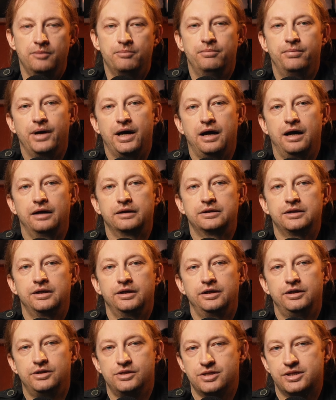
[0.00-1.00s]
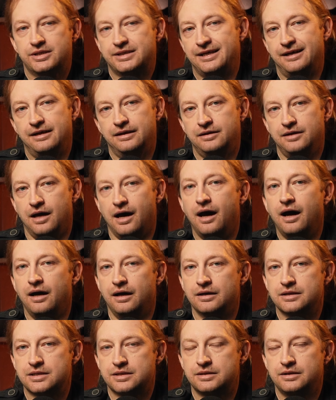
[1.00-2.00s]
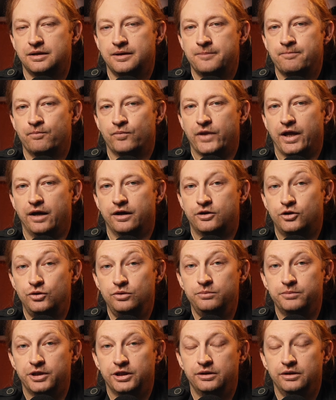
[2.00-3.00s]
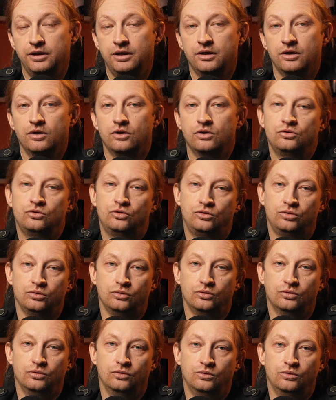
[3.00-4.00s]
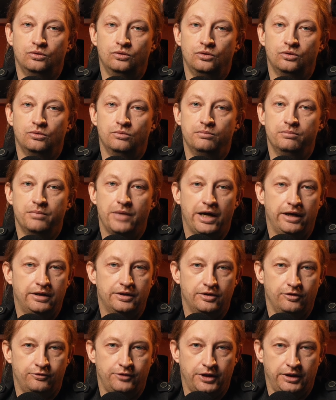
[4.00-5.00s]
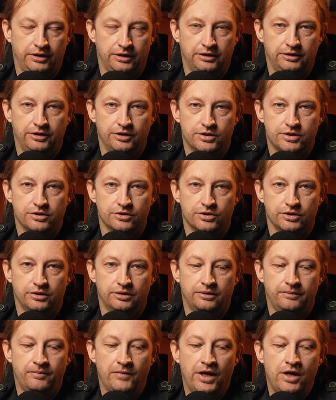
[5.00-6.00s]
but instead ask a human to make the final decision.